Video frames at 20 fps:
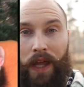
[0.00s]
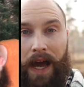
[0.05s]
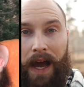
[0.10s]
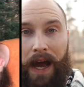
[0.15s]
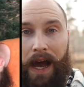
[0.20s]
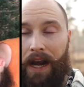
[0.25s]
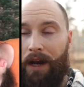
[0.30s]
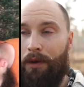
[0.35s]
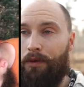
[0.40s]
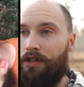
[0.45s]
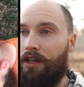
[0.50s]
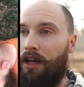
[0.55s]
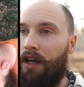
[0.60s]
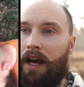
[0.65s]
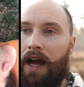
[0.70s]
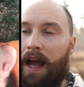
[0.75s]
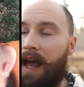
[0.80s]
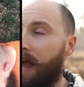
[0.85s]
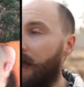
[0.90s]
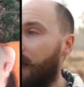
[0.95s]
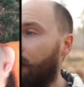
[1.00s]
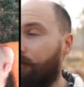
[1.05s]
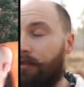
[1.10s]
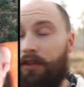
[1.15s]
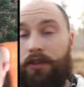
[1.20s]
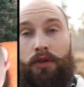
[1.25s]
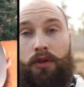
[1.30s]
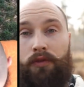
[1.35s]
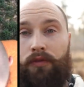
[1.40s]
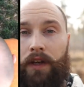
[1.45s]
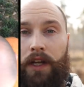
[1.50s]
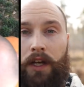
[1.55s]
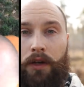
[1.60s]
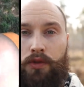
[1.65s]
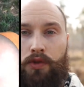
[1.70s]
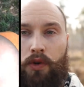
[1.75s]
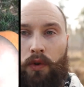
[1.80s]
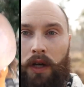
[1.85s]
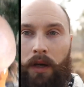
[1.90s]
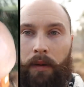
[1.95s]
that and I was like, I have to do a video
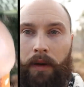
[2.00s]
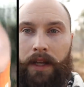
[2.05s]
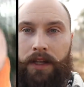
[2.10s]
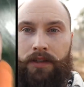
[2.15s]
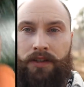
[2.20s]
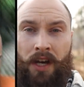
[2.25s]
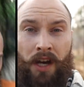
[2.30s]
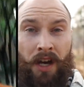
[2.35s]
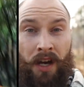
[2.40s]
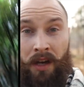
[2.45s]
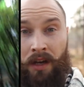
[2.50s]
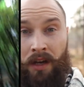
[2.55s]
talking about this,